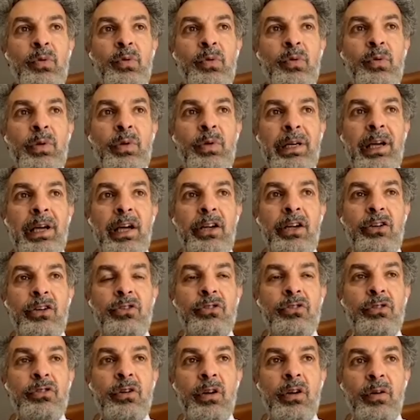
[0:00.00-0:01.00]
to
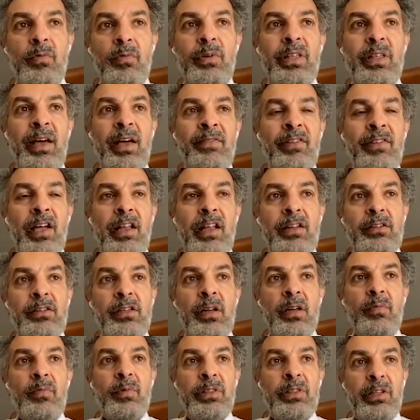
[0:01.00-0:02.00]
engage with
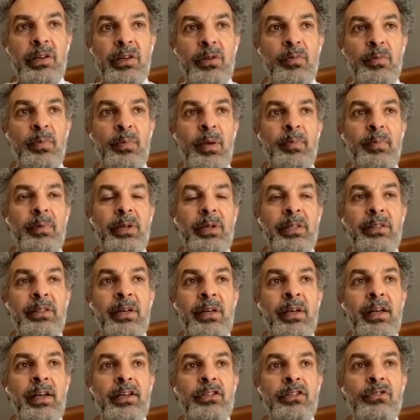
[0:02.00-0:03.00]
Afghanistan, with the new people in the
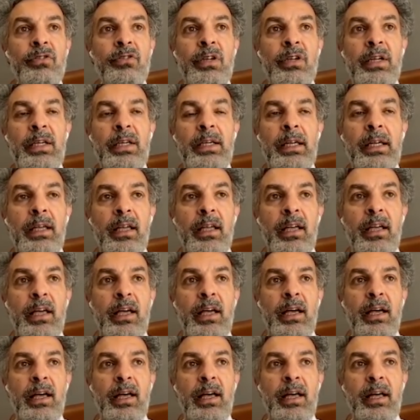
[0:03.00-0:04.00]
country.
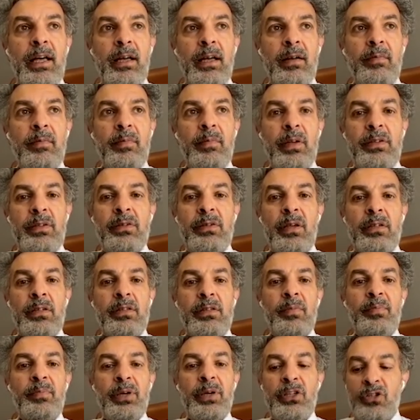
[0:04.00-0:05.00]
It's
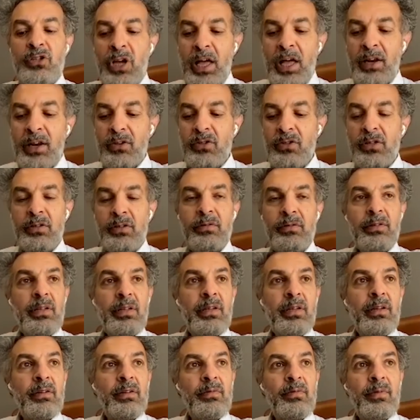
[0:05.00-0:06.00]
a big challenge, and
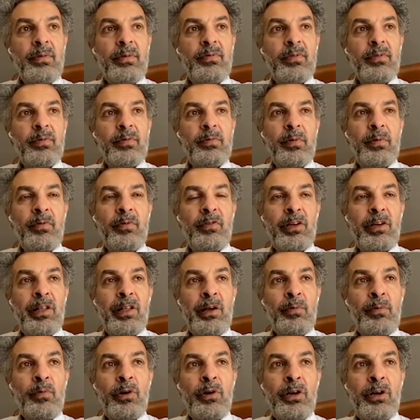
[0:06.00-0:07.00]
we've got
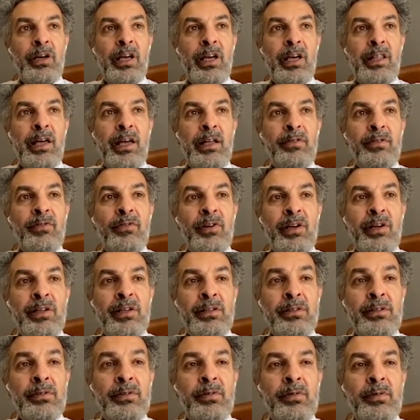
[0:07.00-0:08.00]
our work cut out
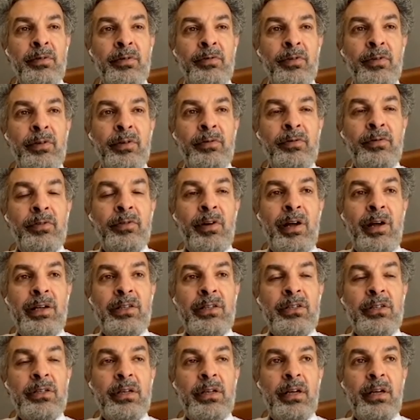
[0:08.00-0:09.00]
for
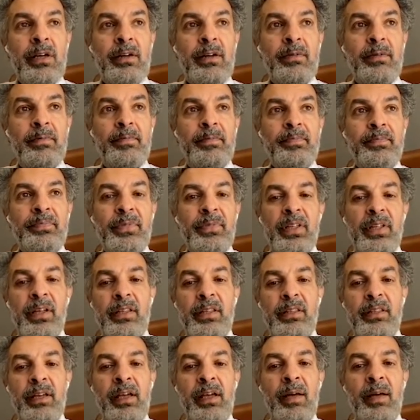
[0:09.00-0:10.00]
us
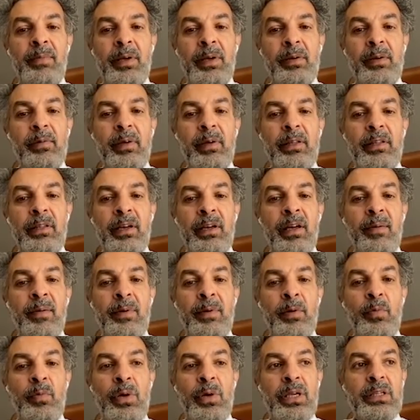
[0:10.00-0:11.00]
in the
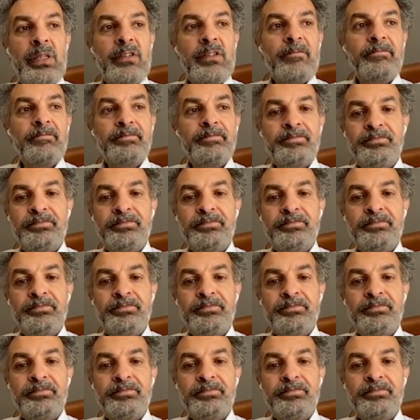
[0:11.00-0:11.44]
coming weeks.